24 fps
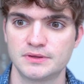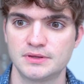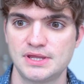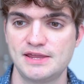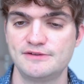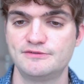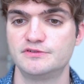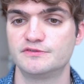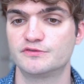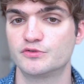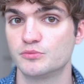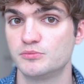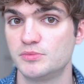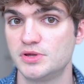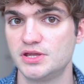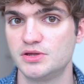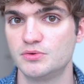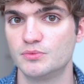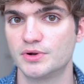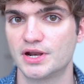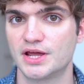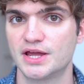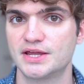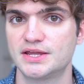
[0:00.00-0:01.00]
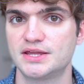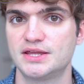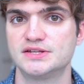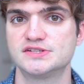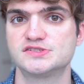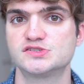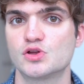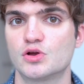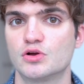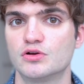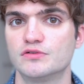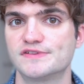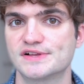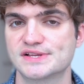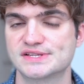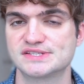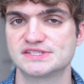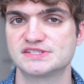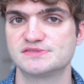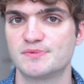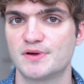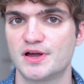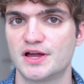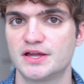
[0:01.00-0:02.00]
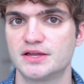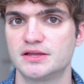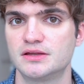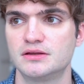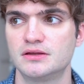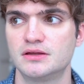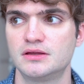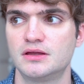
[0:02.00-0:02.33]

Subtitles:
Even for me, when I install FlexiSPY